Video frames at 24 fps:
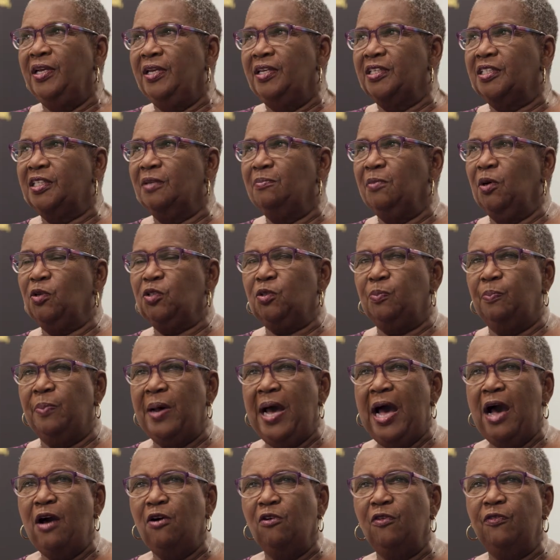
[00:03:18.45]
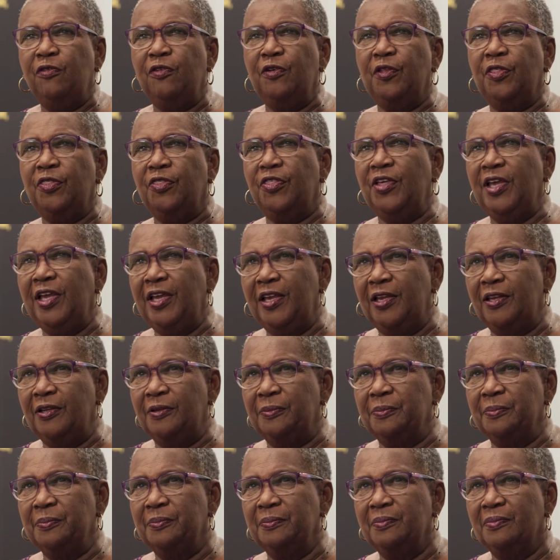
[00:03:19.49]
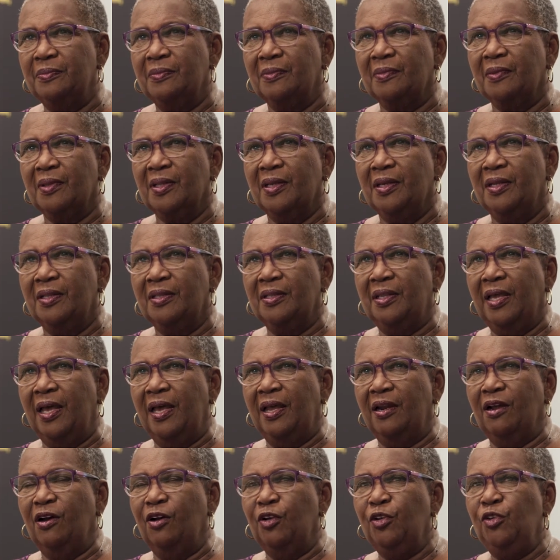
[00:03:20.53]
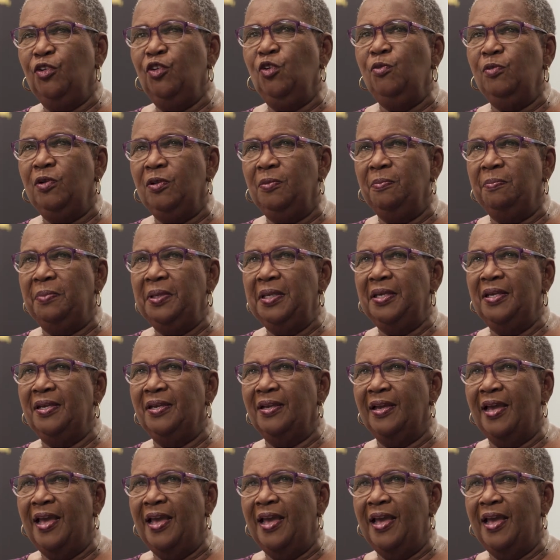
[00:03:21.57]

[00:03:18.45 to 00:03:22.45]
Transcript: is the most powerful thing that a human being